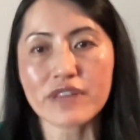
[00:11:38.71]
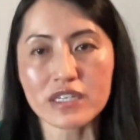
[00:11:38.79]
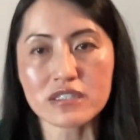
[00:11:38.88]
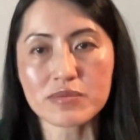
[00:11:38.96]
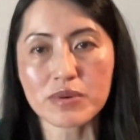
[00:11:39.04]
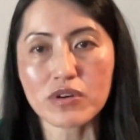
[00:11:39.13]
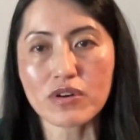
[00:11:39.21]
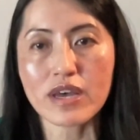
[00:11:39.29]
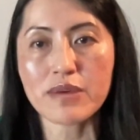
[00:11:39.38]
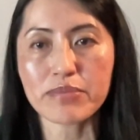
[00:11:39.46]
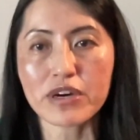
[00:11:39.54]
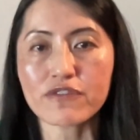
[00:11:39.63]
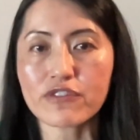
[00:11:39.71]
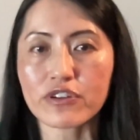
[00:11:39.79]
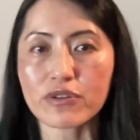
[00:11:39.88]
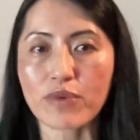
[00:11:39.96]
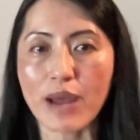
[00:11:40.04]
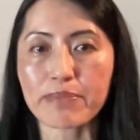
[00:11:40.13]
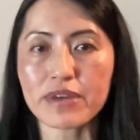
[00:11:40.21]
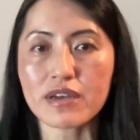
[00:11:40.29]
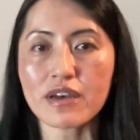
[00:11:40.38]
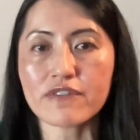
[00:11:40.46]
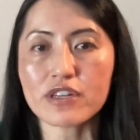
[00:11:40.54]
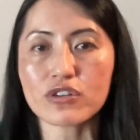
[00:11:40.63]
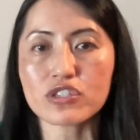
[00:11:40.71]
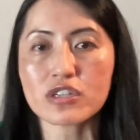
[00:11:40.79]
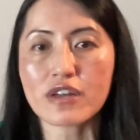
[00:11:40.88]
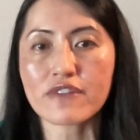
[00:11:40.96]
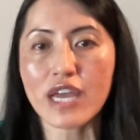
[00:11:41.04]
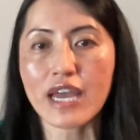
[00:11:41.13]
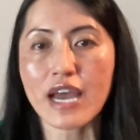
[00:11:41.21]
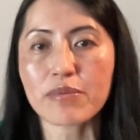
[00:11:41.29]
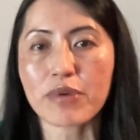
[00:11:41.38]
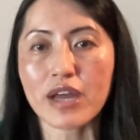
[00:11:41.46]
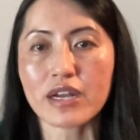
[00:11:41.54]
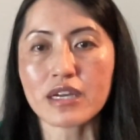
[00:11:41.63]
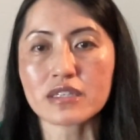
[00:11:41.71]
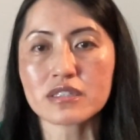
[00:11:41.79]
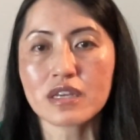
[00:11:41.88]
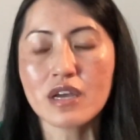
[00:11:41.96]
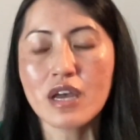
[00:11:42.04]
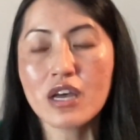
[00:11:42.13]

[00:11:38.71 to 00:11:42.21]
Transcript: flexible, and built for the rapid evolution of AI products.